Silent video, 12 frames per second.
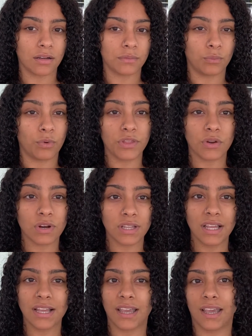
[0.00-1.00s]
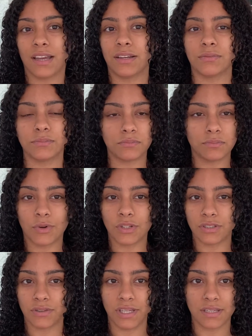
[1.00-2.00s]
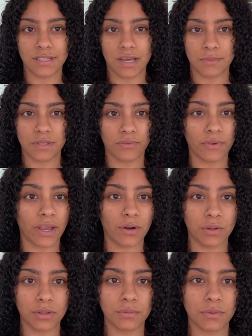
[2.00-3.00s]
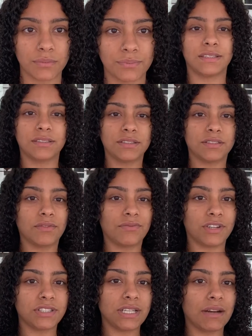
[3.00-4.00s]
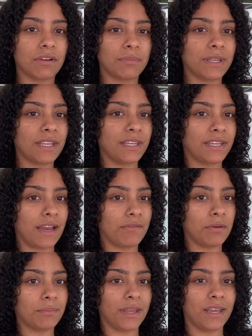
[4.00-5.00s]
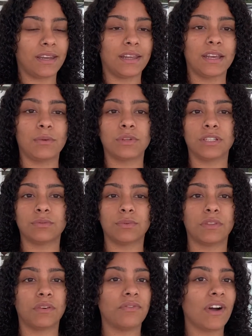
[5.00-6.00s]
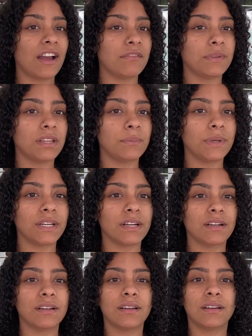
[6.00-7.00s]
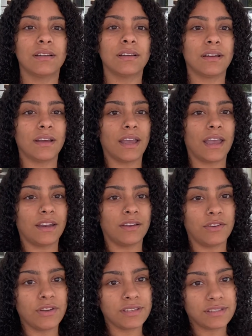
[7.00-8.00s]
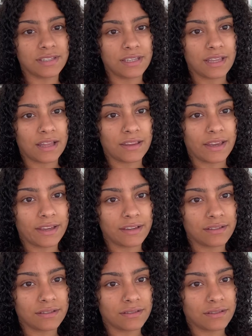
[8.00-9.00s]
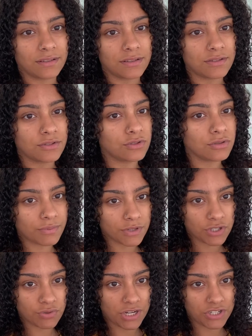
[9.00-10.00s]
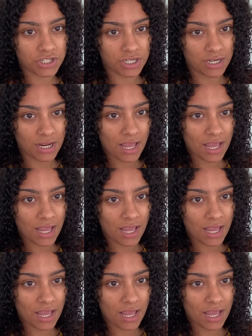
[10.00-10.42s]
with acrylic, and most of the attempts failed. This is the first ever bikini I ever made. It was with a 5mm, and you can see that like super stretchy.